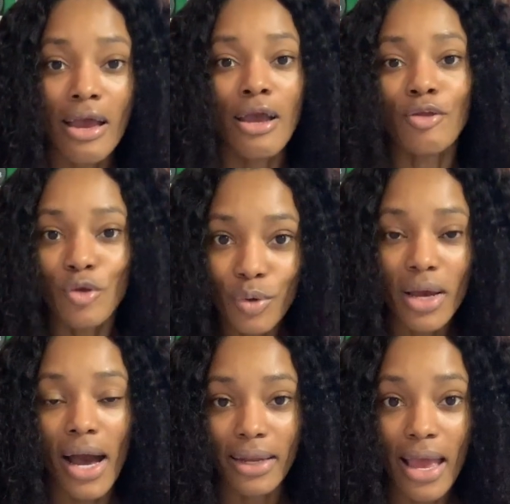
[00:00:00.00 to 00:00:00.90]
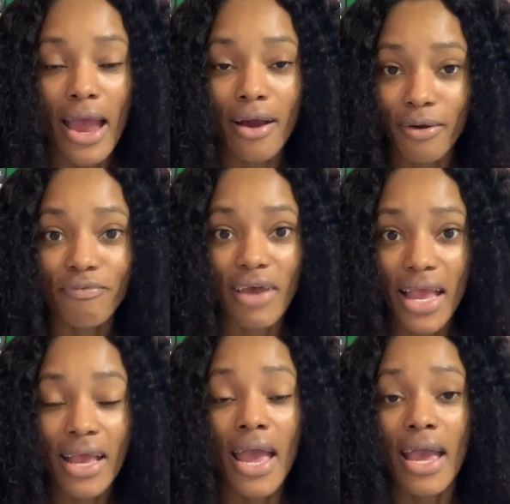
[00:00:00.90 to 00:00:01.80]
You got to
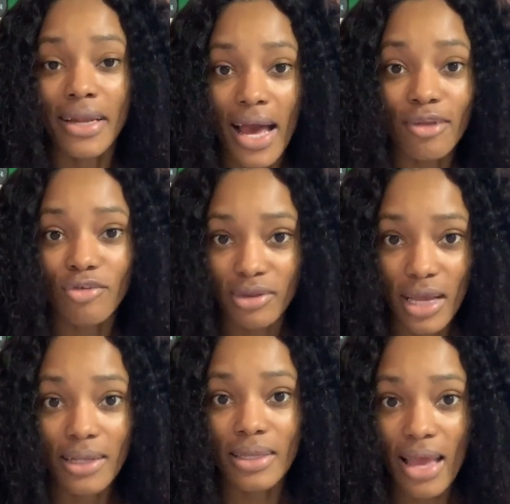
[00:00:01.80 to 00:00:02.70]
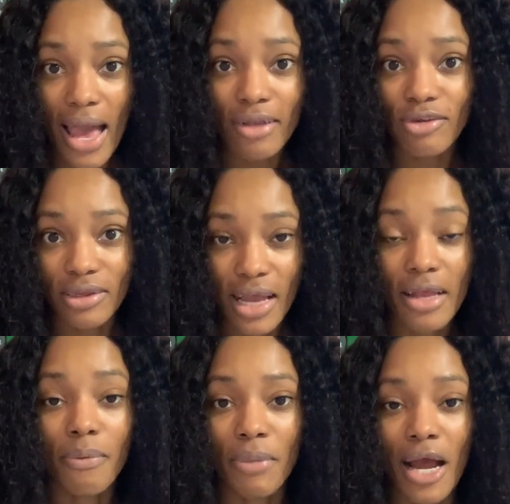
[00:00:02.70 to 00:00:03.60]
aggravate and agitate the
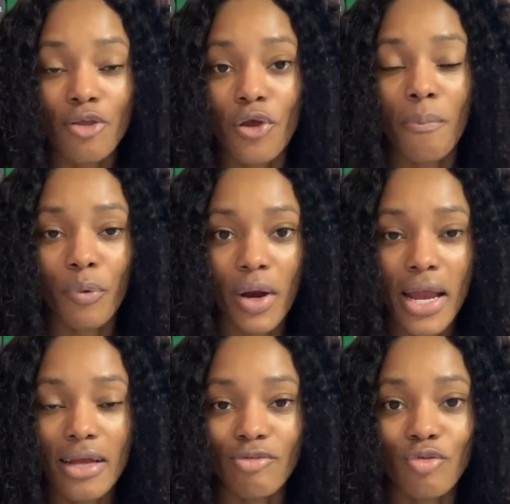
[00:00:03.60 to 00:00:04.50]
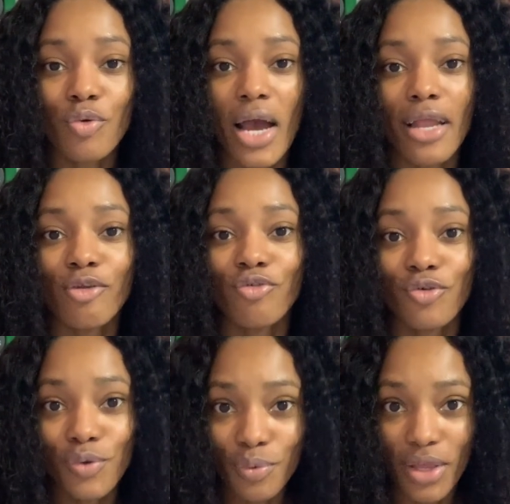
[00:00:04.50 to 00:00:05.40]
agitator by your praise. You got to
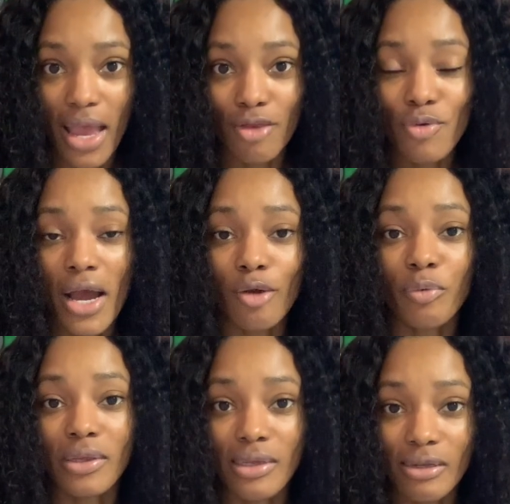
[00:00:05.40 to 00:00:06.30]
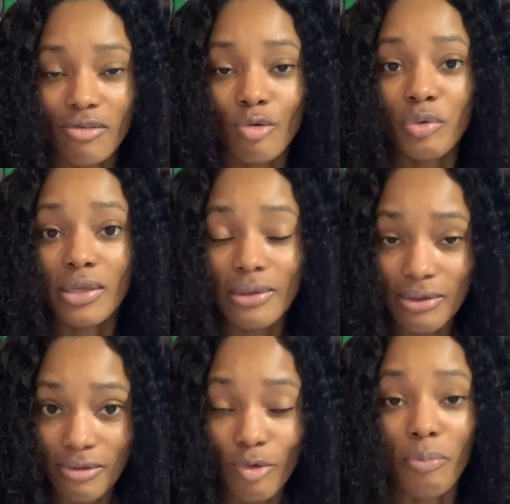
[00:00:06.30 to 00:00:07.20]
do that. You got to resist the
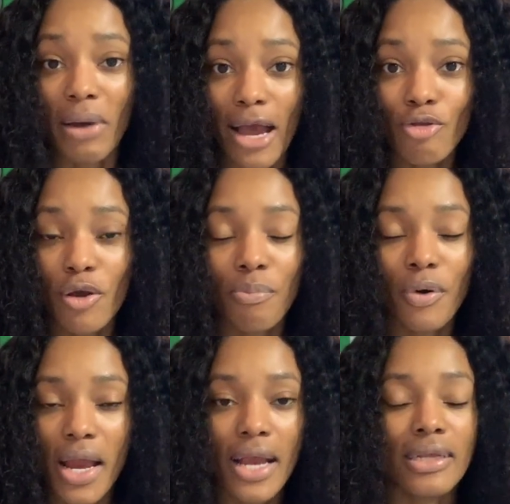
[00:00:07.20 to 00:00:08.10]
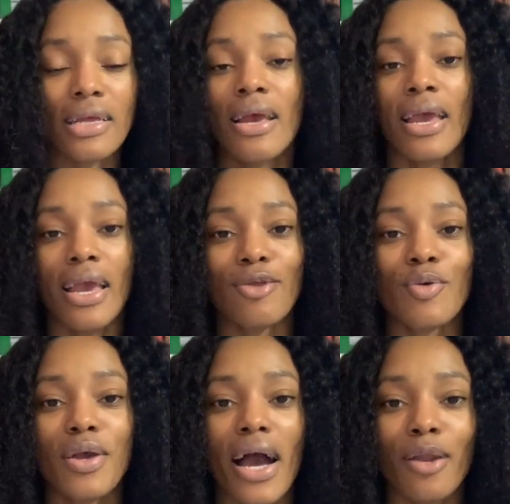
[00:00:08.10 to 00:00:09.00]
resistor by your praise.
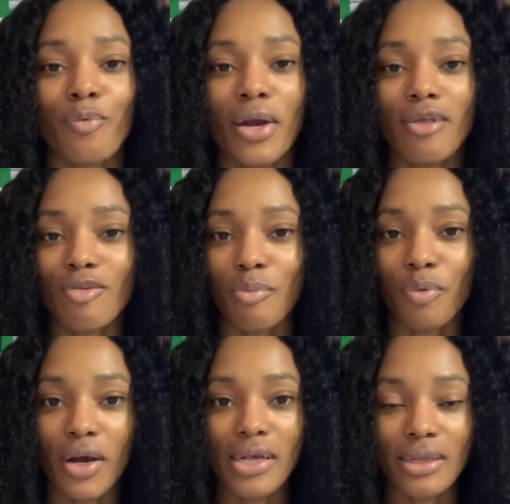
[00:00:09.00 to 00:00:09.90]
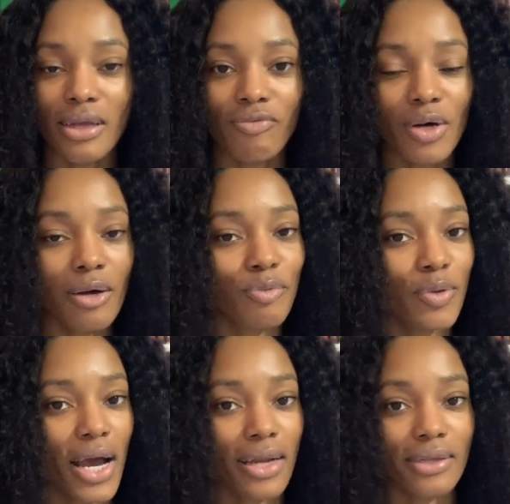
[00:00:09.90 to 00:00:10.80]
You got to raise your praise level up. You
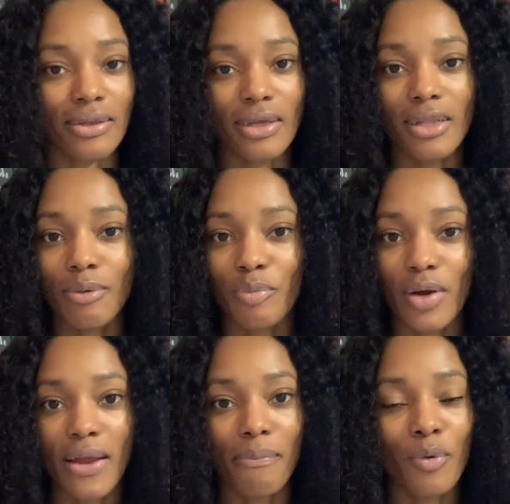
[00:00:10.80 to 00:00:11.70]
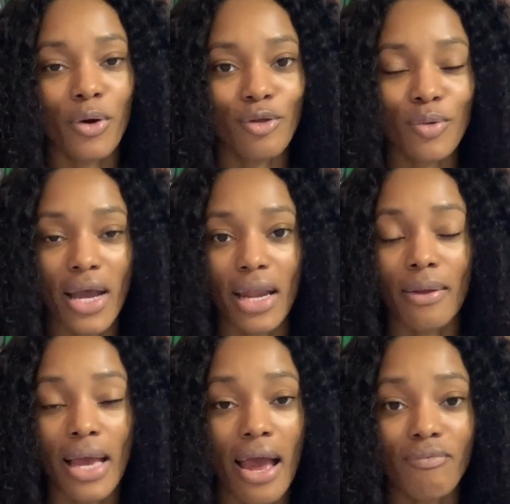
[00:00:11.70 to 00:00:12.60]
got to celebrate more. You got to
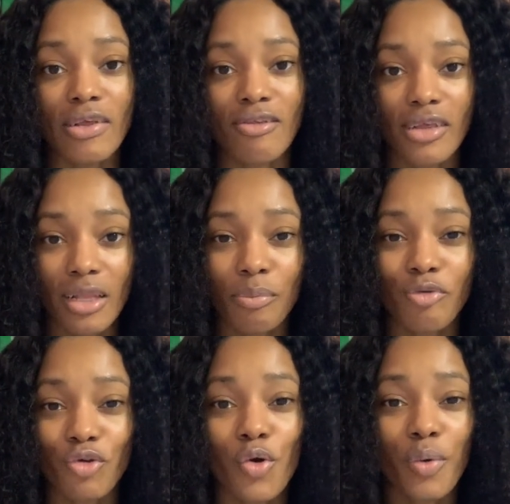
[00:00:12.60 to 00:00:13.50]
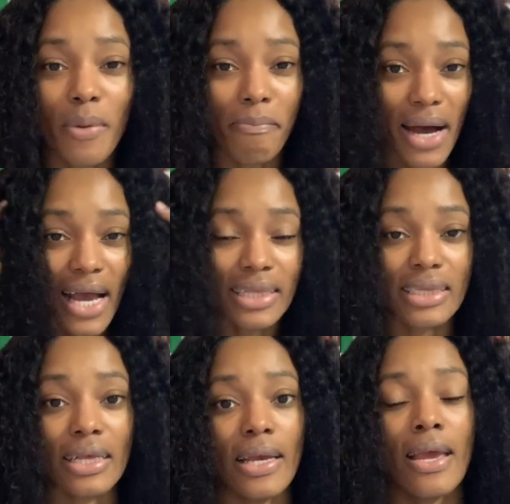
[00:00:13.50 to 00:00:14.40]
have this celebratory
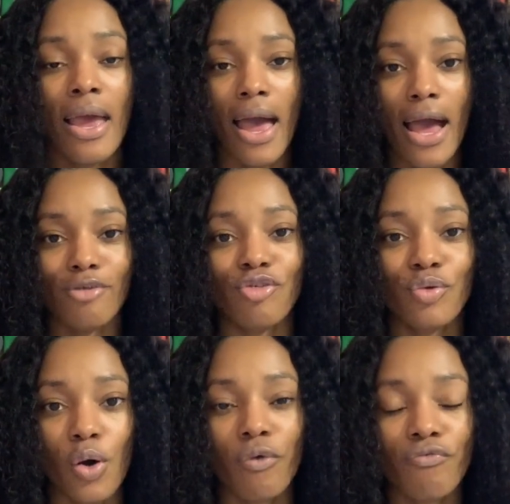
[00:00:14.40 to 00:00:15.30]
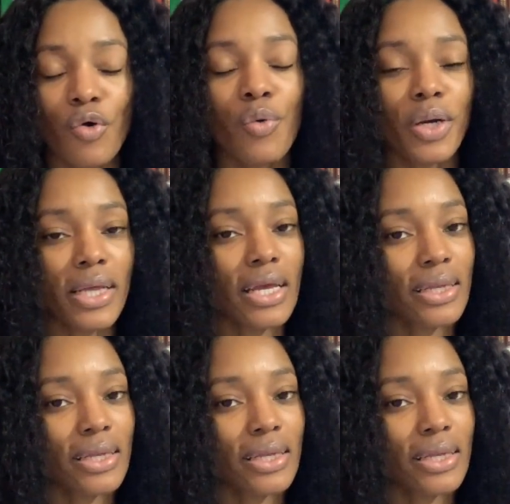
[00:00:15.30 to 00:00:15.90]
mindset as you go forward.